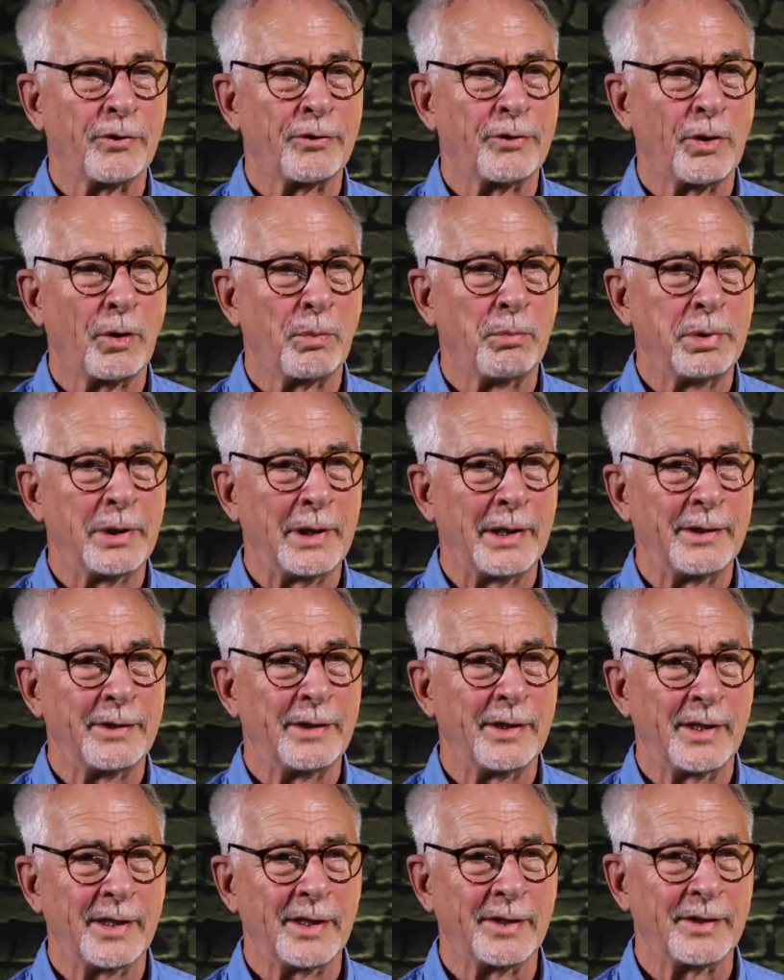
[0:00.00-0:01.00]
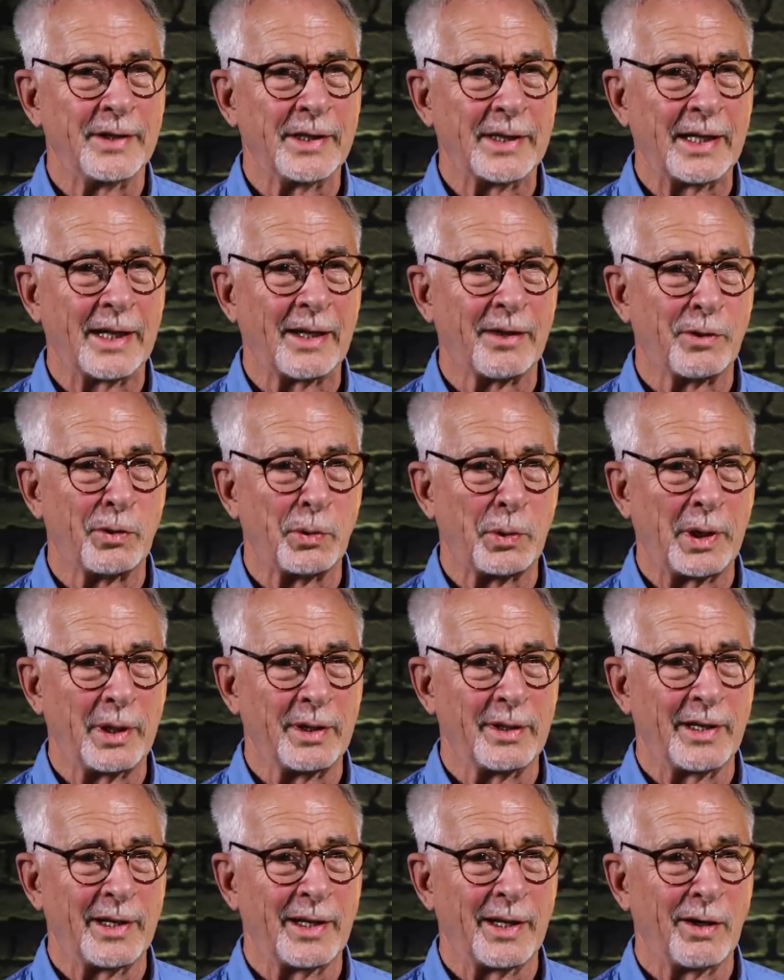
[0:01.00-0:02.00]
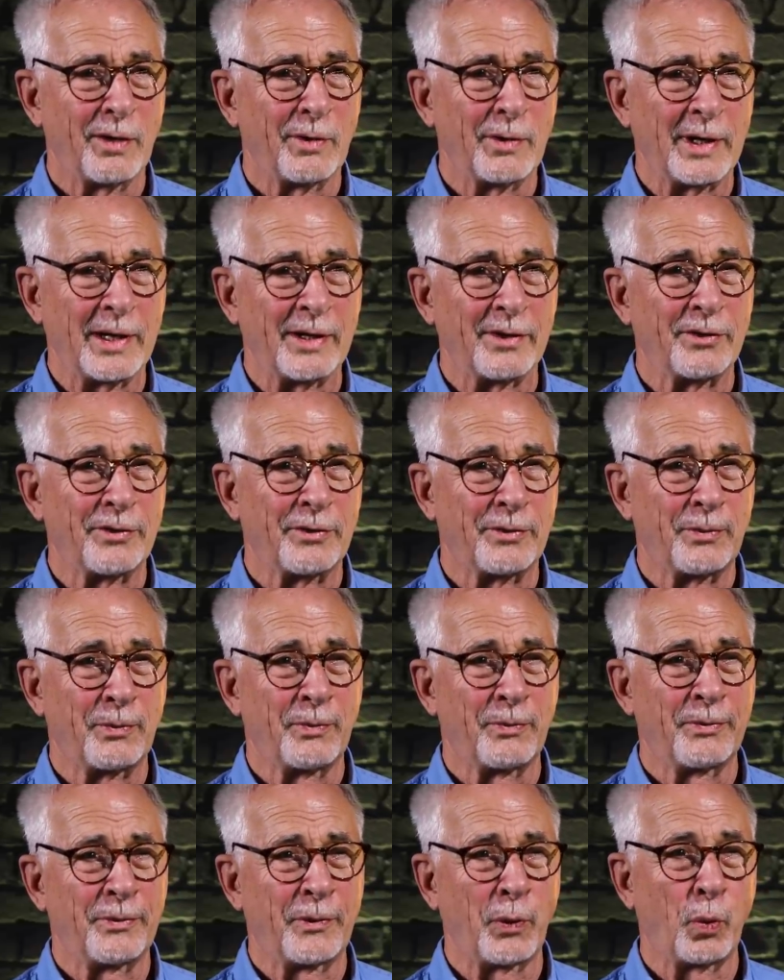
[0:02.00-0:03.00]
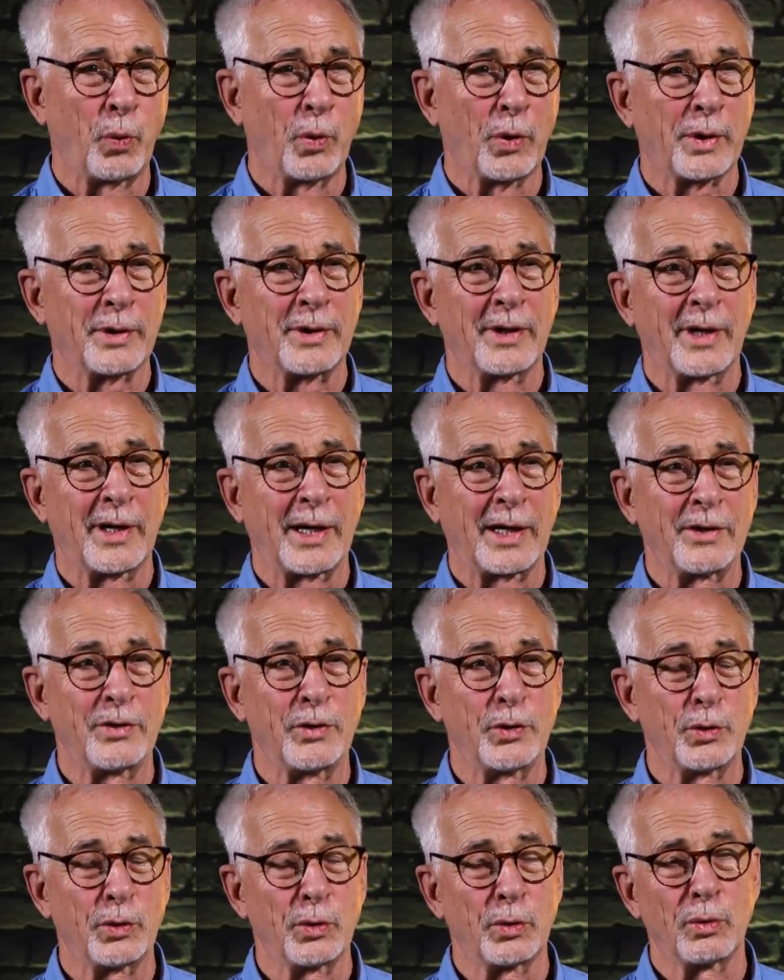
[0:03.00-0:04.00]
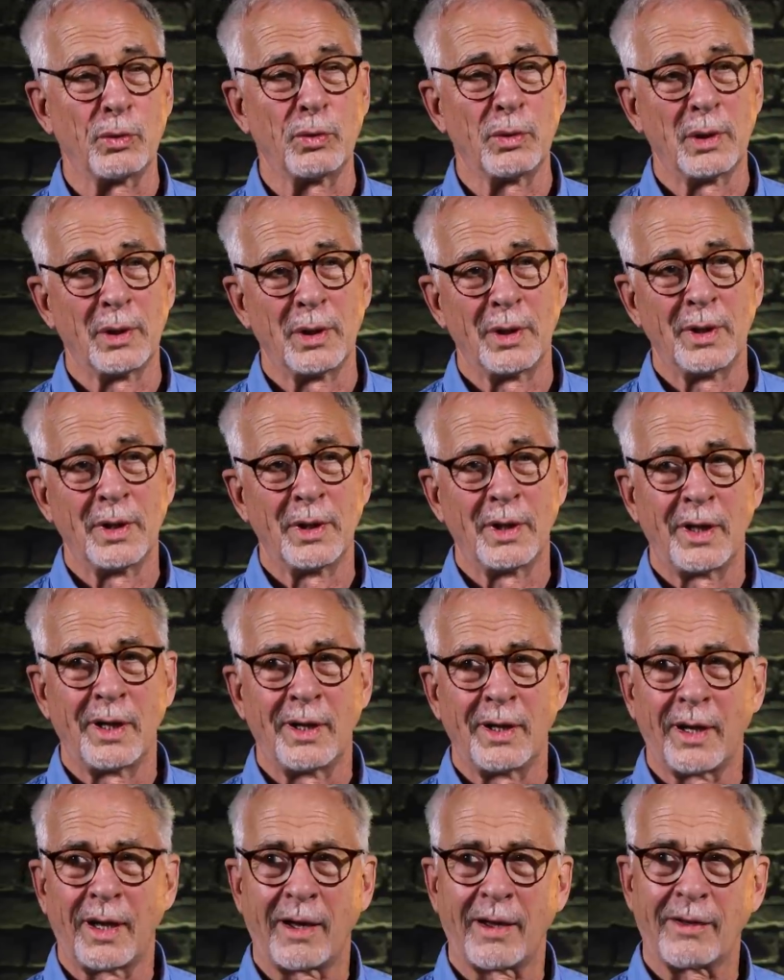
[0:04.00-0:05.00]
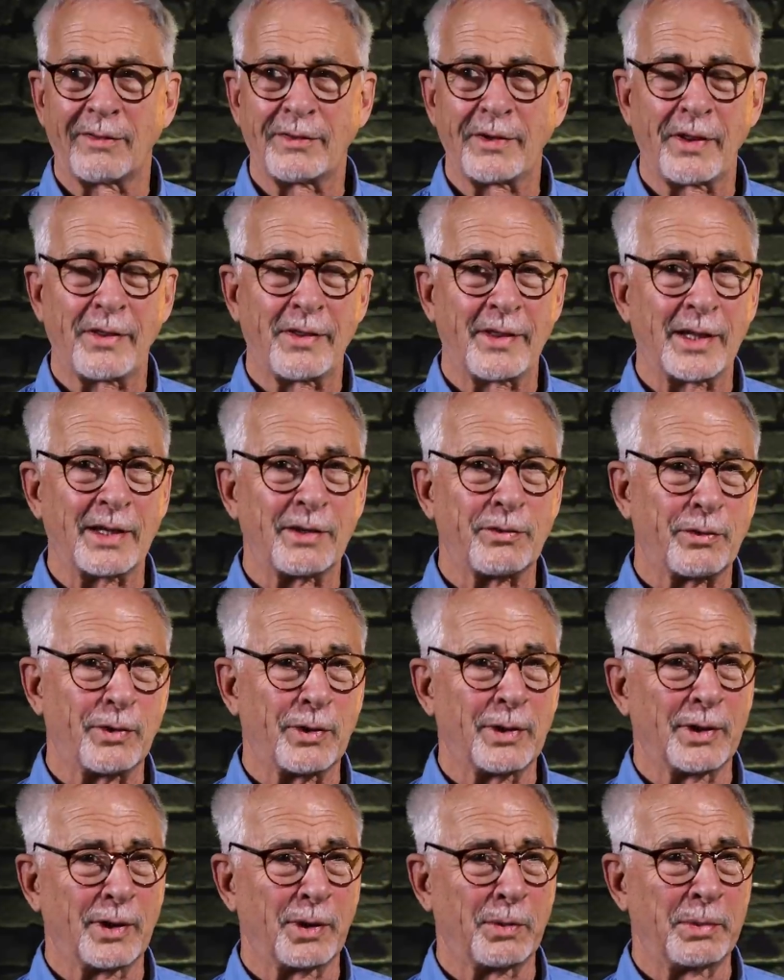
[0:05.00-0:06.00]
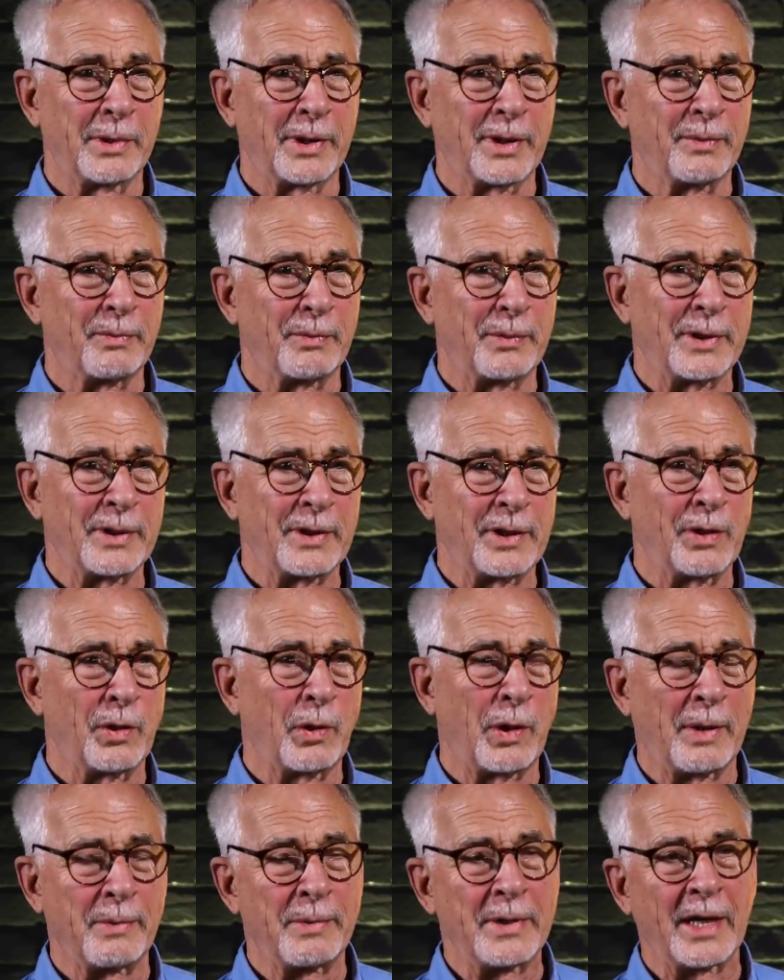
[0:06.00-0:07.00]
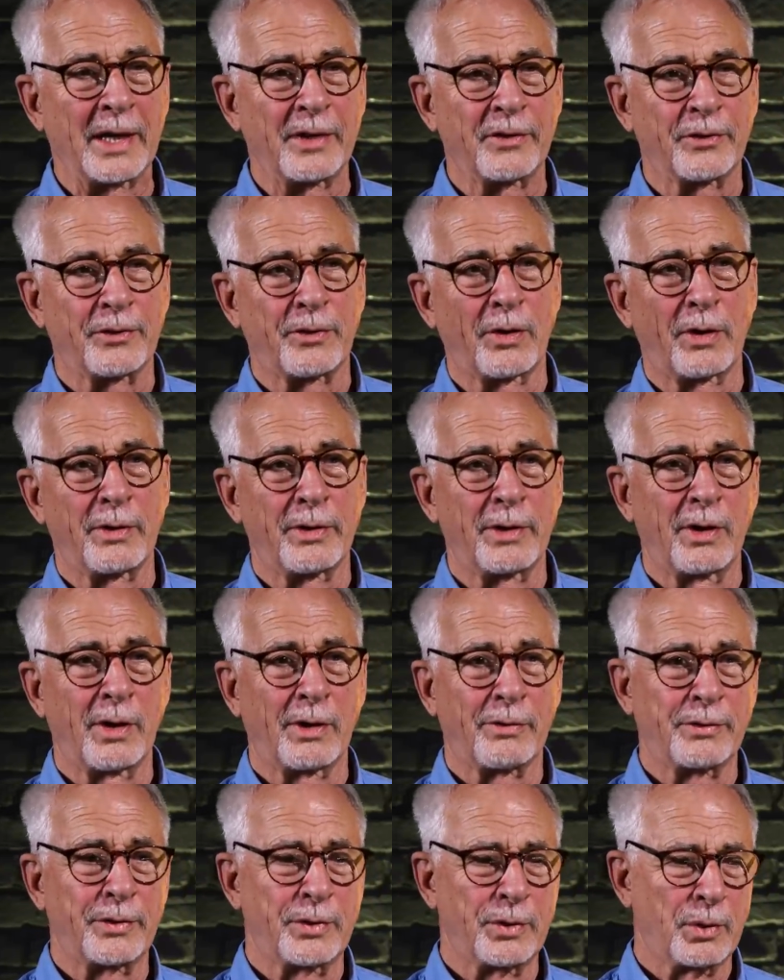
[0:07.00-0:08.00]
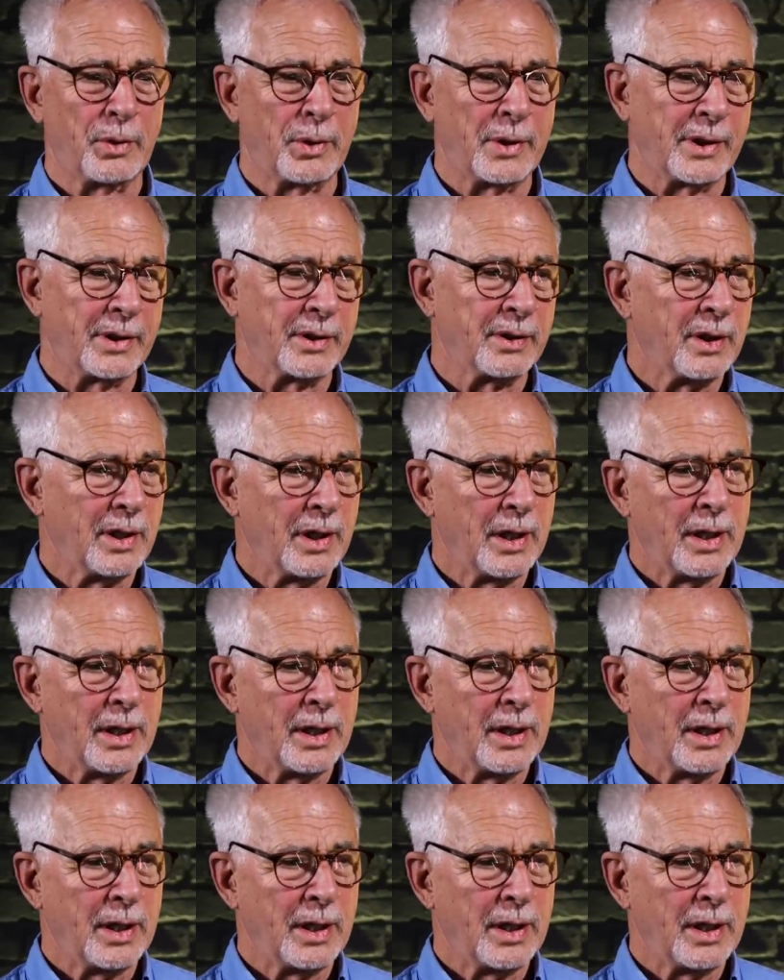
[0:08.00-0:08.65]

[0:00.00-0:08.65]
so blended in together right now as the work that I do. I have to think for a little bit, but you know, I mean, I started off doing